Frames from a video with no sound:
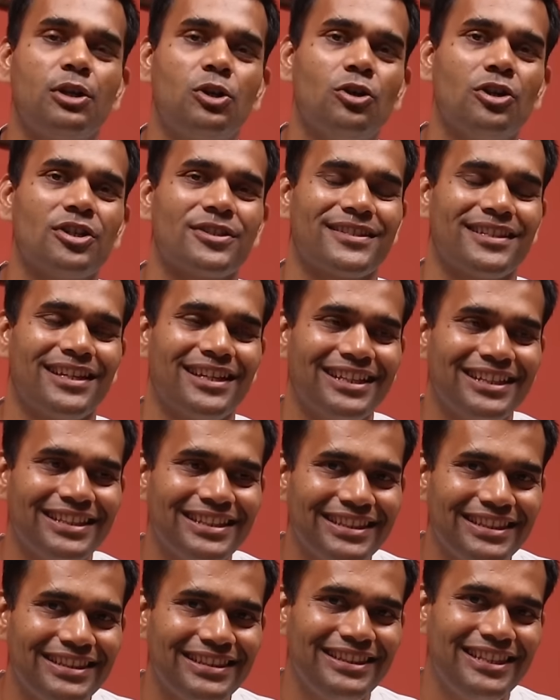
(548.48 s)
Because
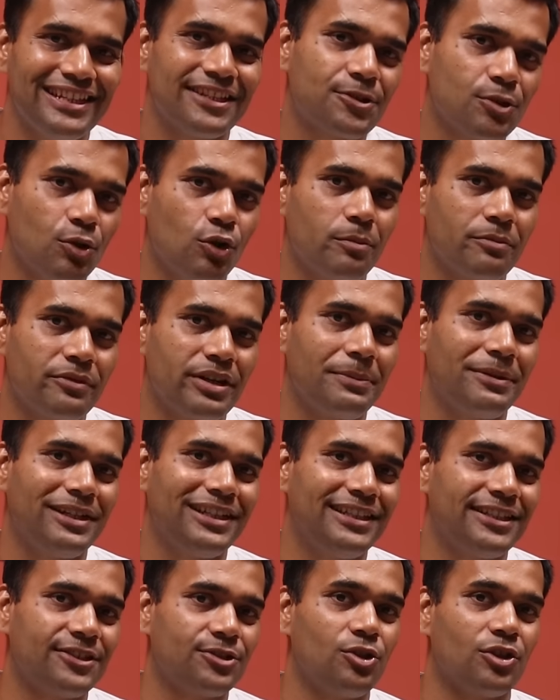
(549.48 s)
this home
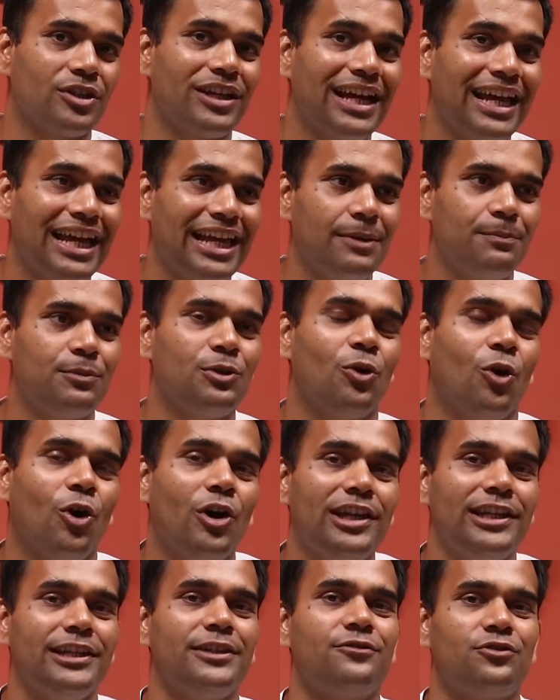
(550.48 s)
remedy is going to help you
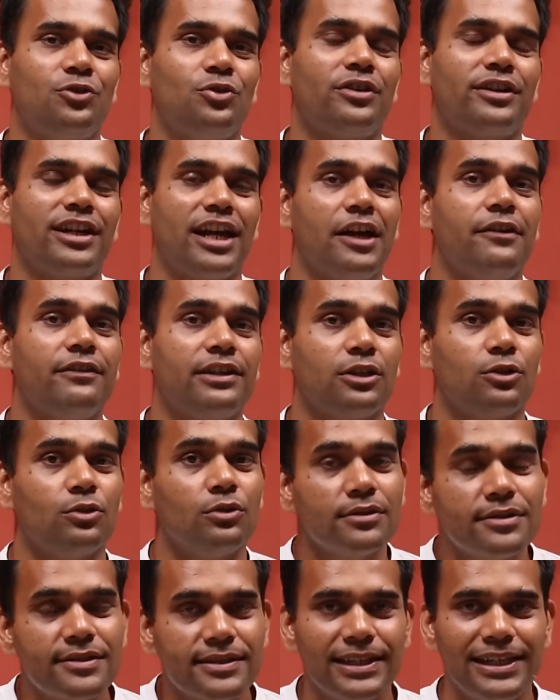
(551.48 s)
only if you are having
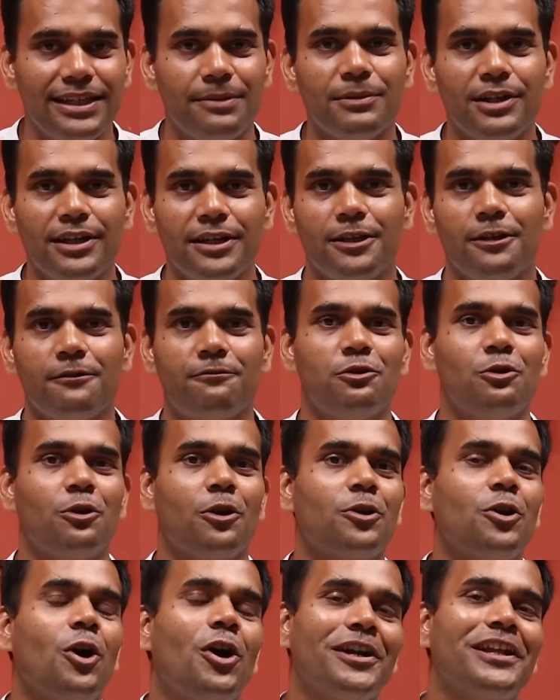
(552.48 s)
good sleep. If
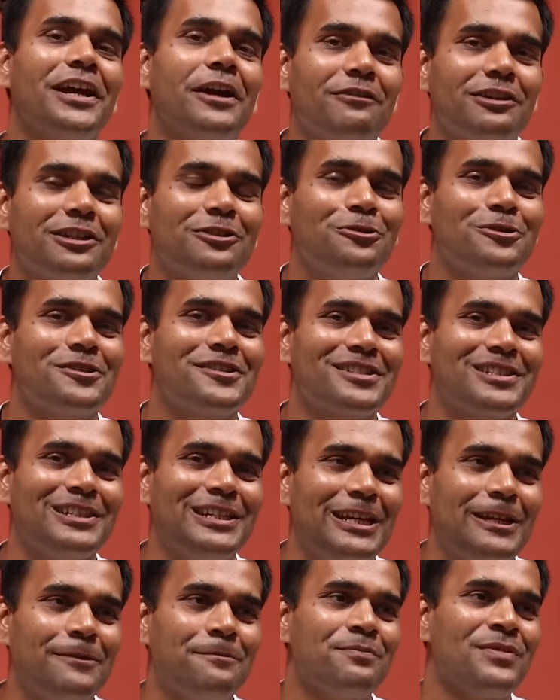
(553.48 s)
you are not having good
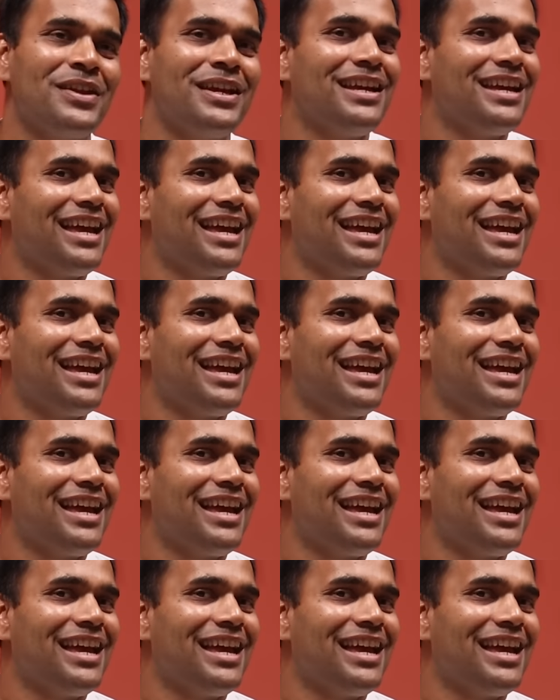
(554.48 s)
sleep